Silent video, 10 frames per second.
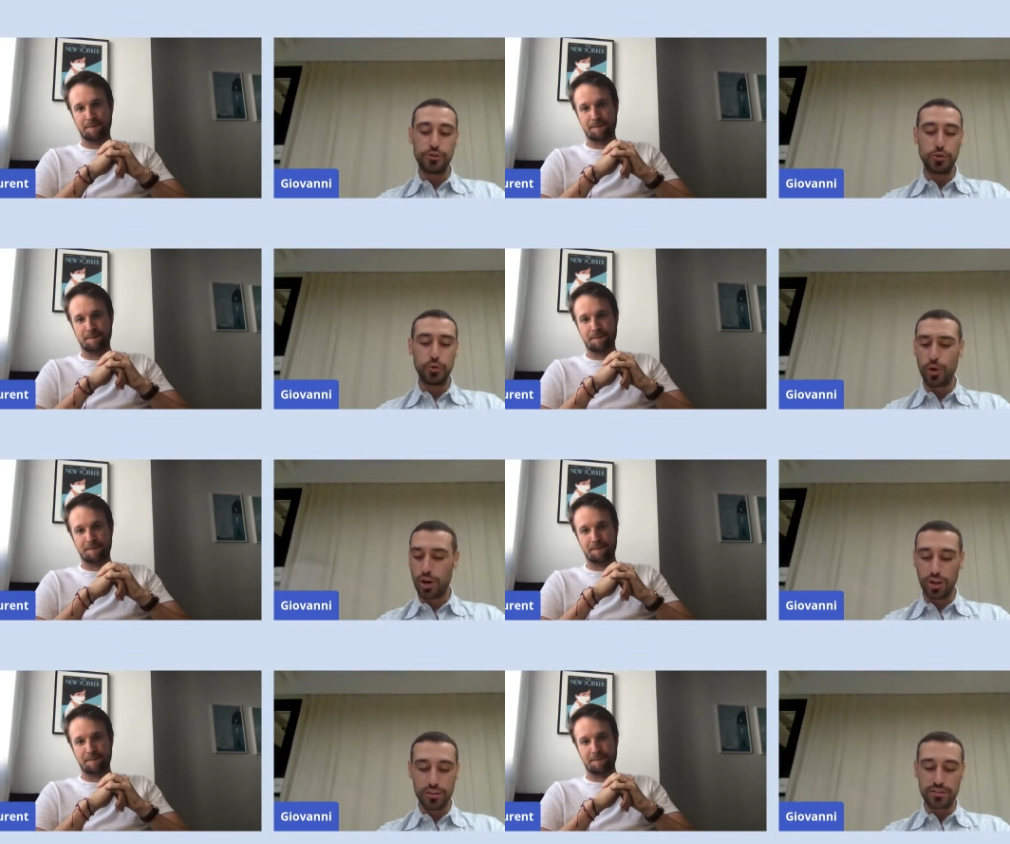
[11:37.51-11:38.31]
Speaker 1: new
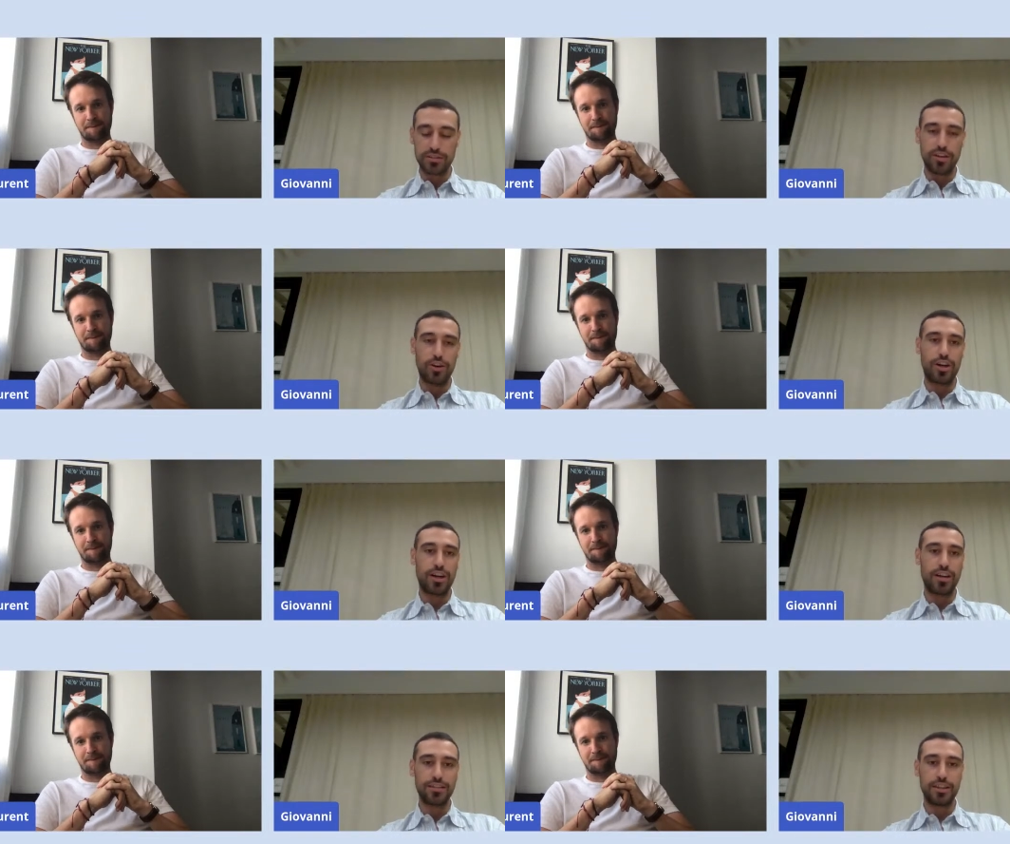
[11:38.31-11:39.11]
world
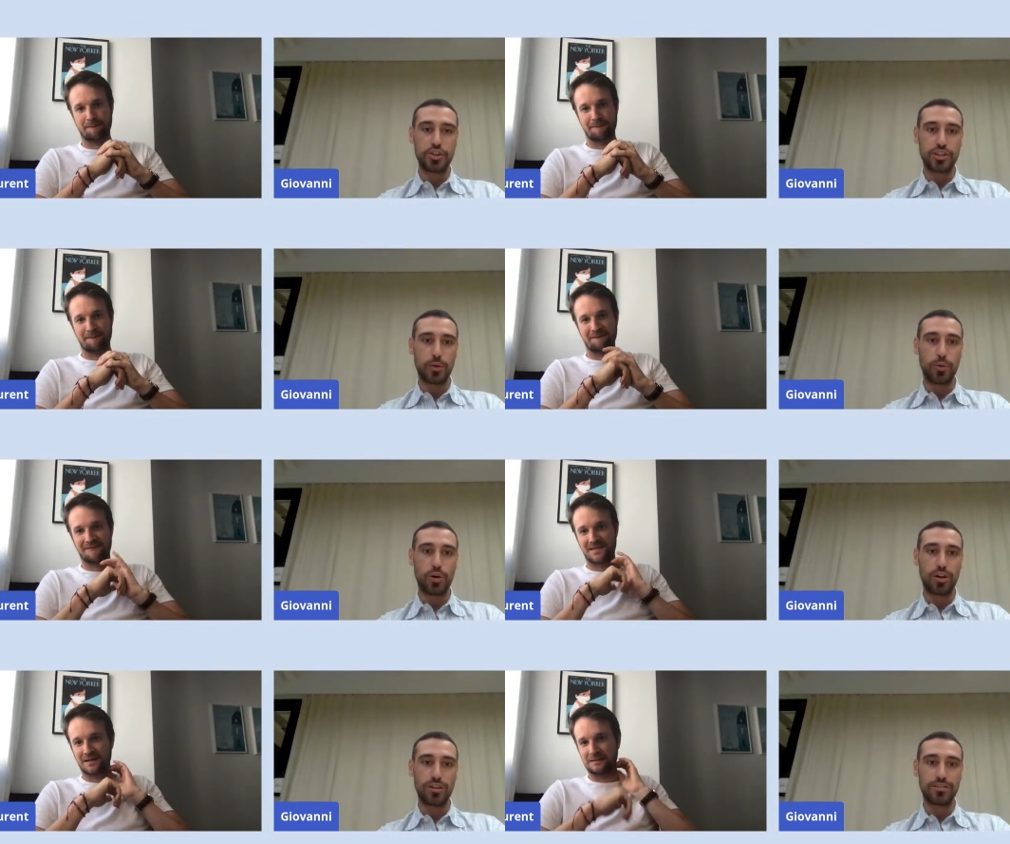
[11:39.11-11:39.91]
or digital
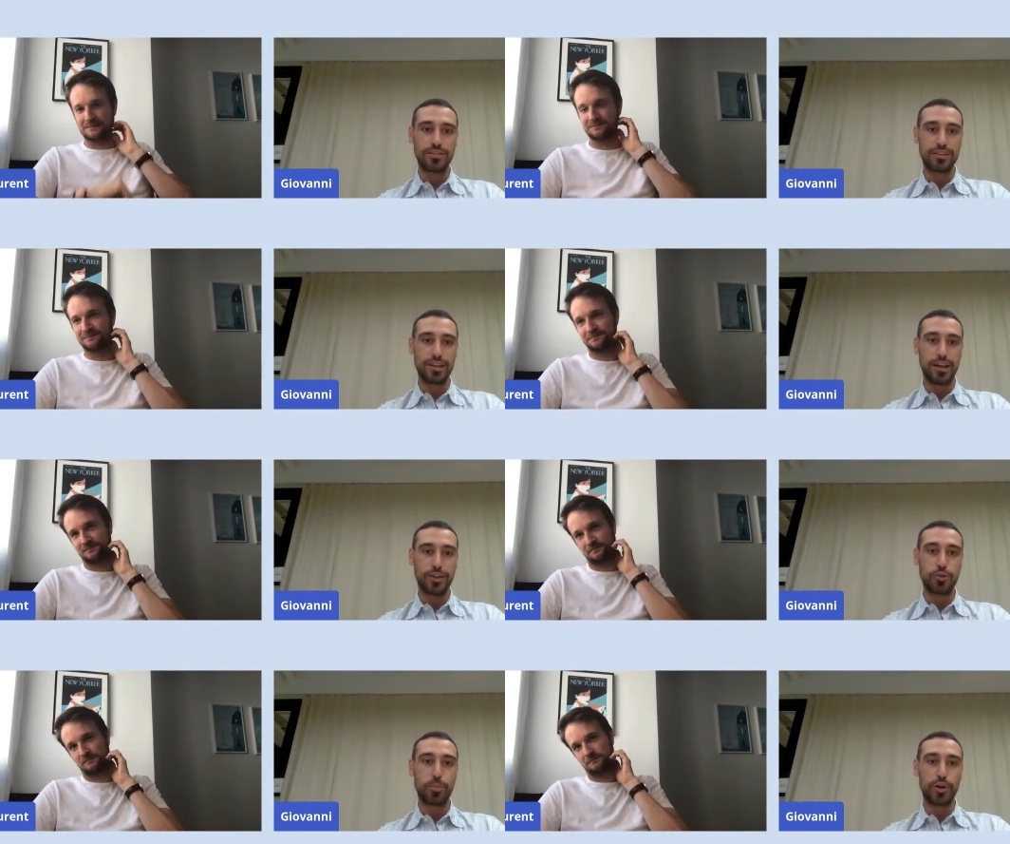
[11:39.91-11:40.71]
world
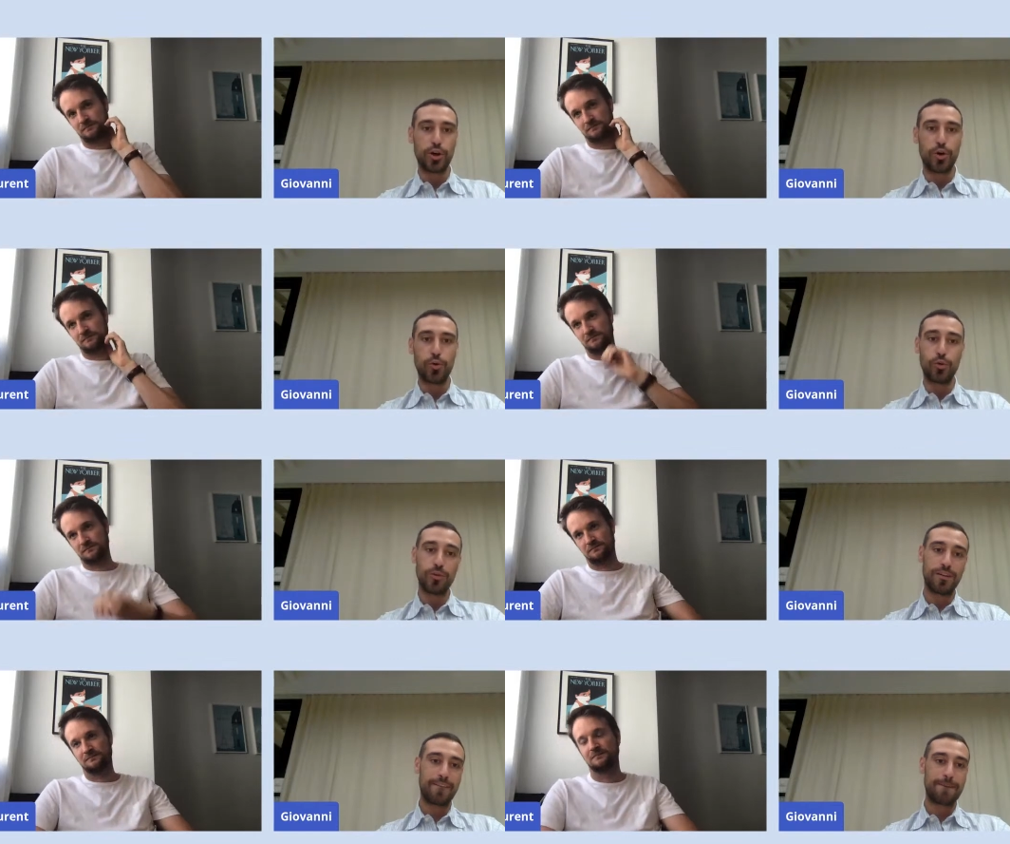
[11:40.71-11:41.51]
uh, two point oh?
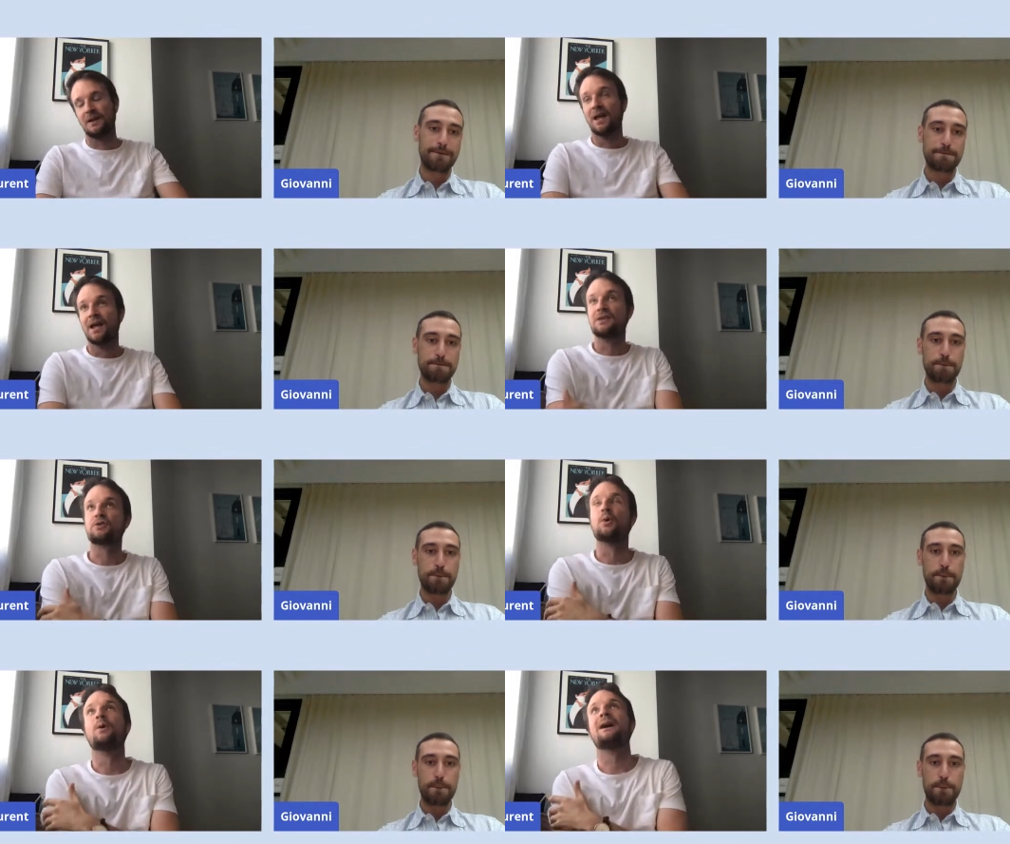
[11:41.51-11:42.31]

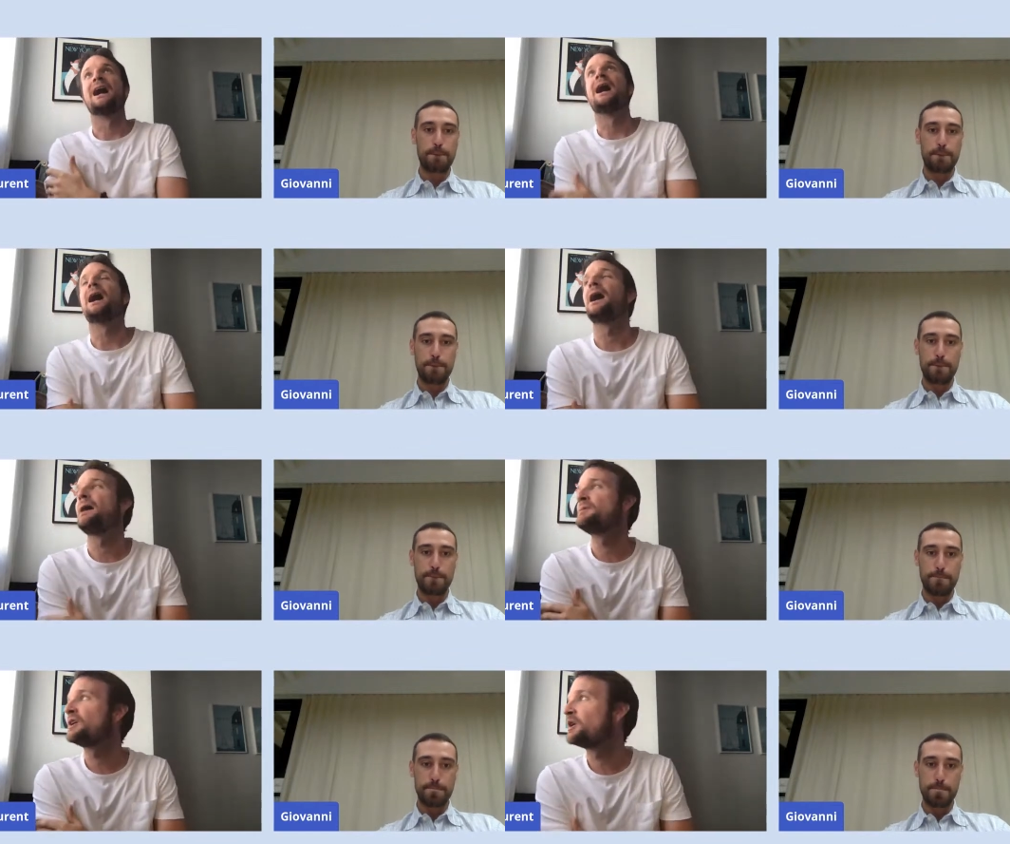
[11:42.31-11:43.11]
Speaker 2: So. I,
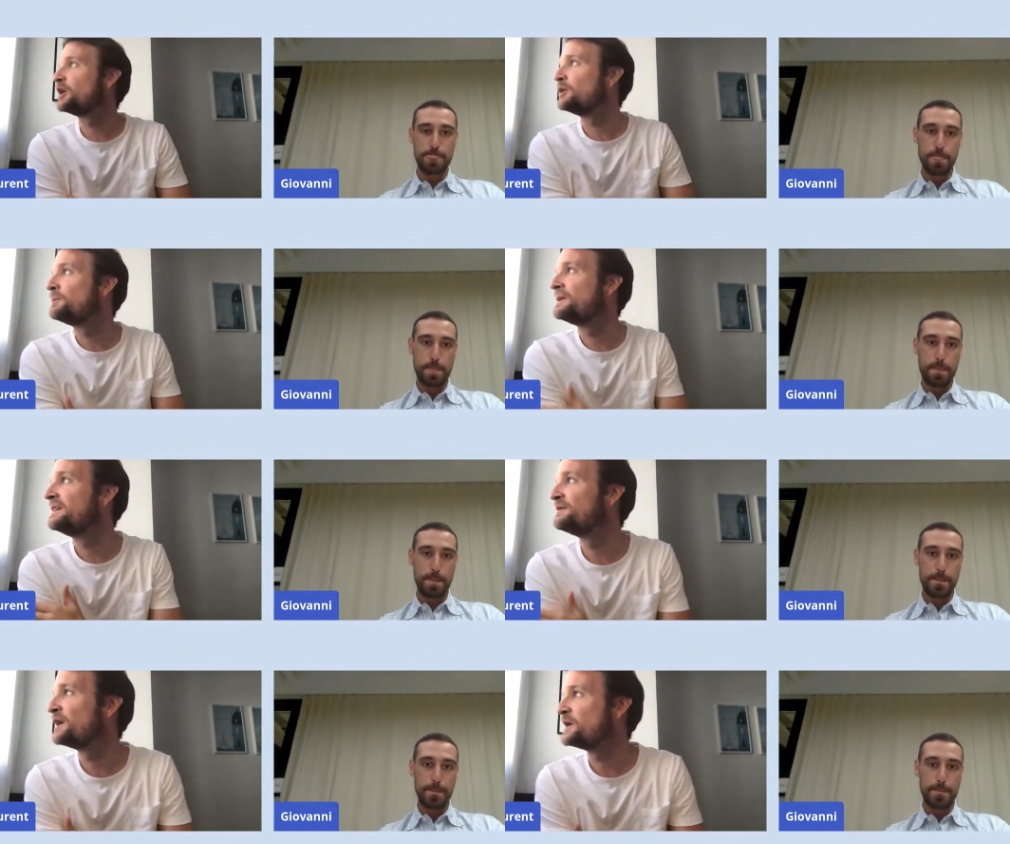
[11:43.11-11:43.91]
I'm not going to be
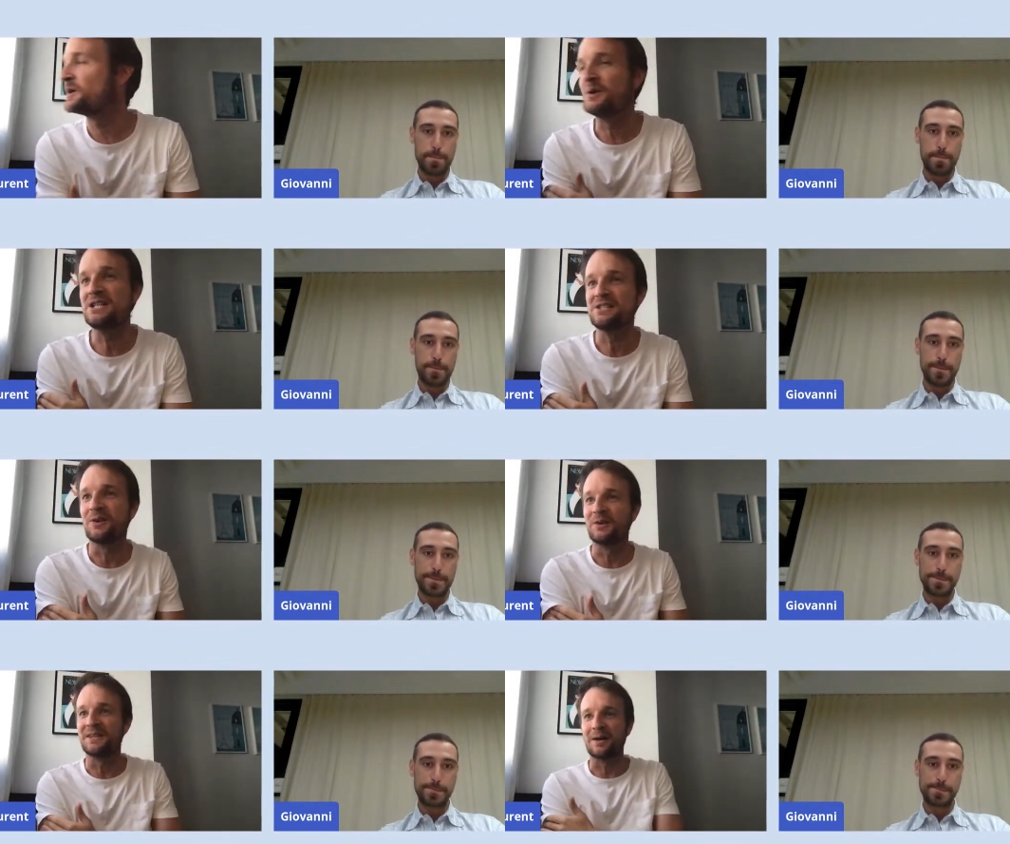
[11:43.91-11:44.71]
very original
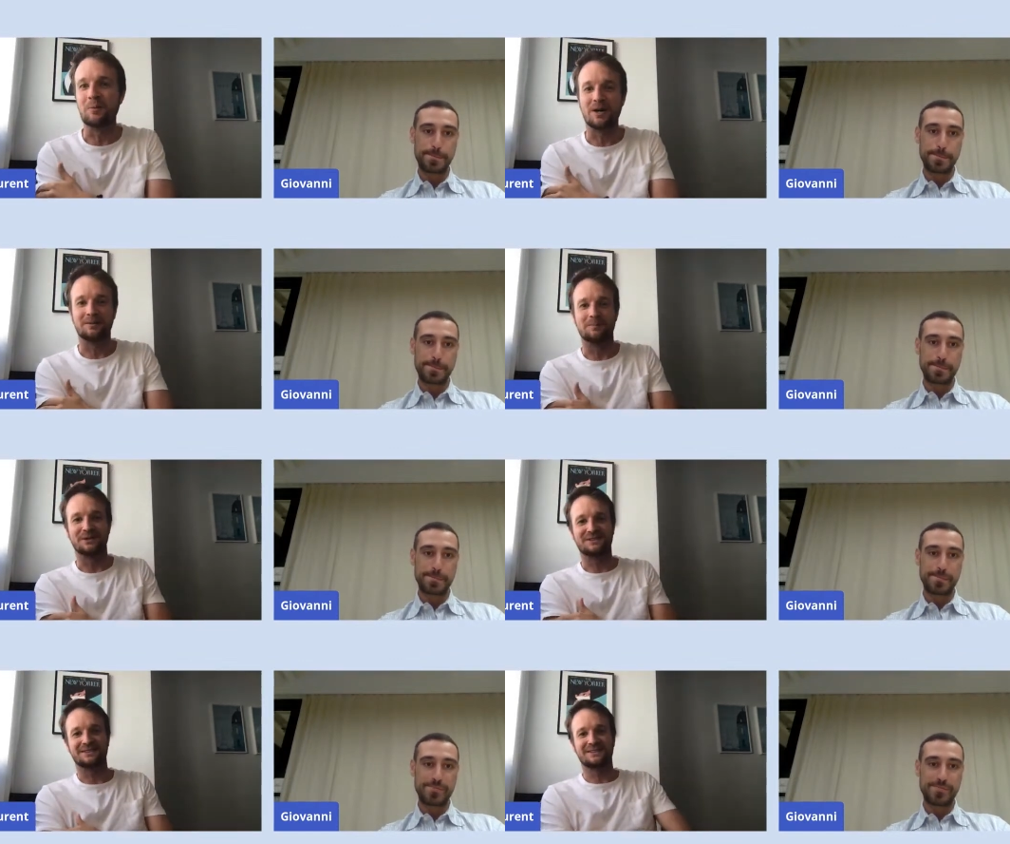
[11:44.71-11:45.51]
on that one,
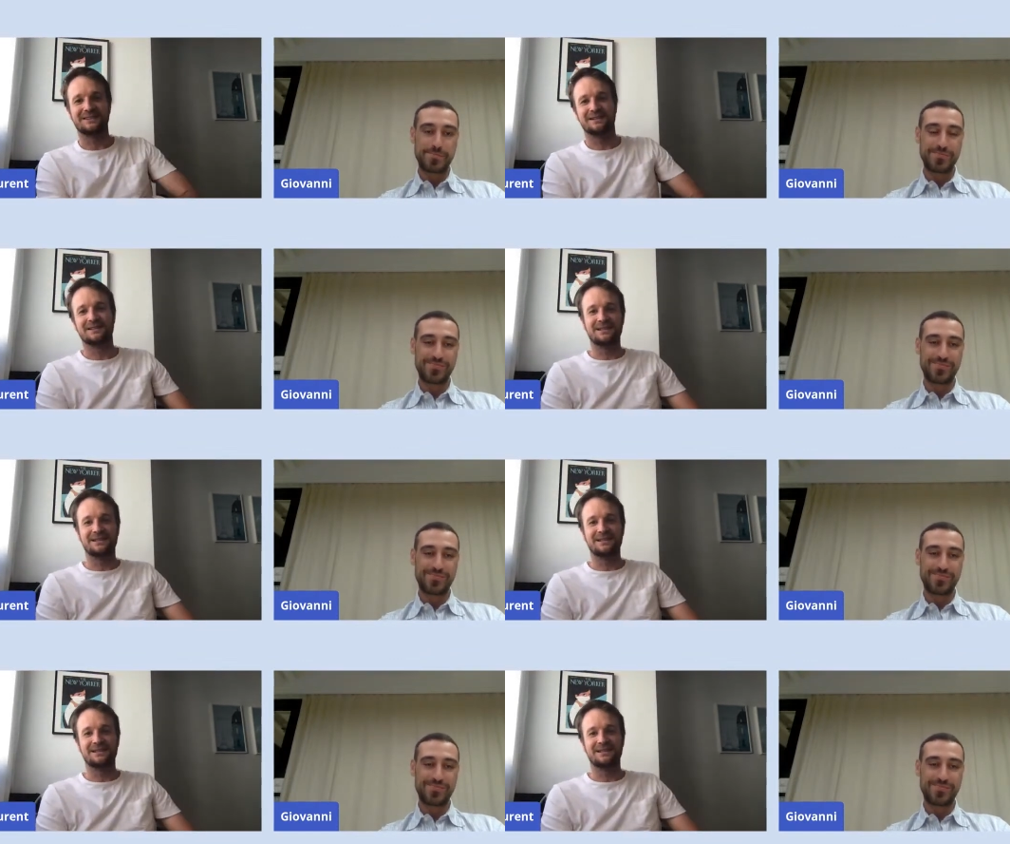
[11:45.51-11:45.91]
but uh,